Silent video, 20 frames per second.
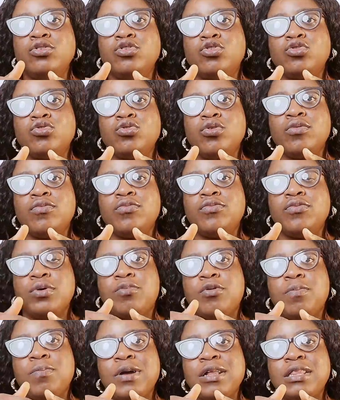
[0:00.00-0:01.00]
issue of
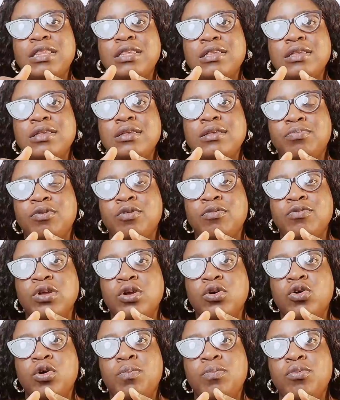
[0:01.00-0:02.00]
property of the
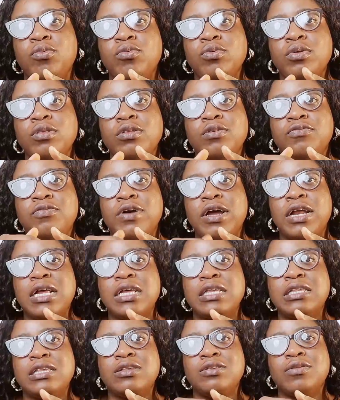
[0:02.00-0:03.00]
couple, the
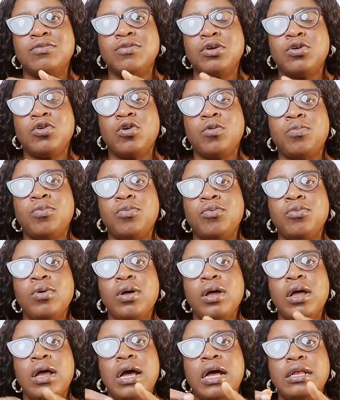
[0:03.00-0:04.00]
finances of the couple,
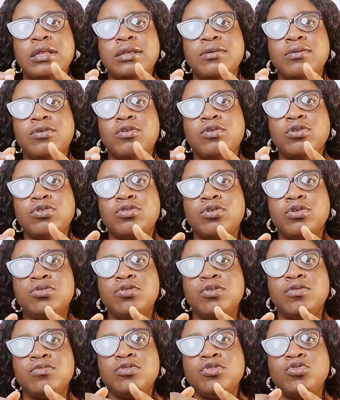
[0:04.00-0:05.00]
and the custody
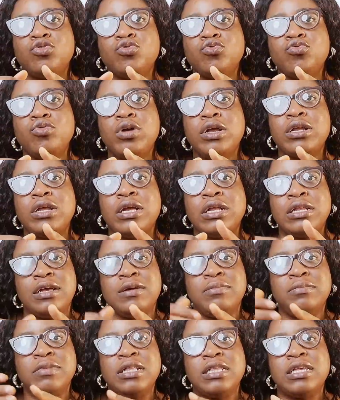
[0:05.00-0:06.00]
of the children and
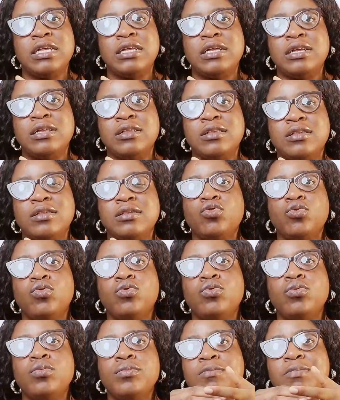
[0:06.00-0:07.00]
their maintenance.
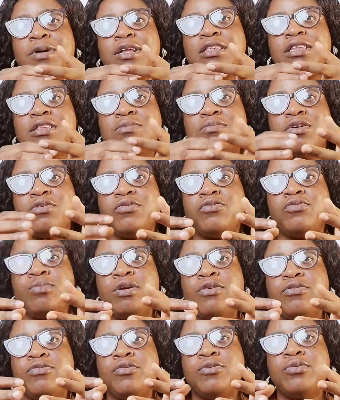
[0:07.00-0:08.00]
So the parties
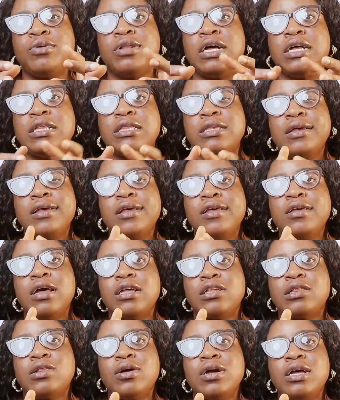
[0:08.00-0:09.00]
may feel that
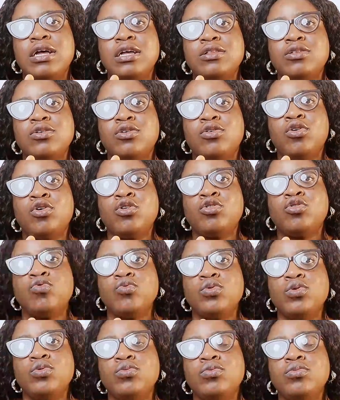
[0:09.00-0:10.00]
as long as the courts
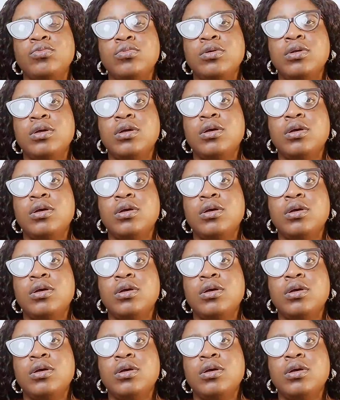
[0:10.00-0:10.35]
will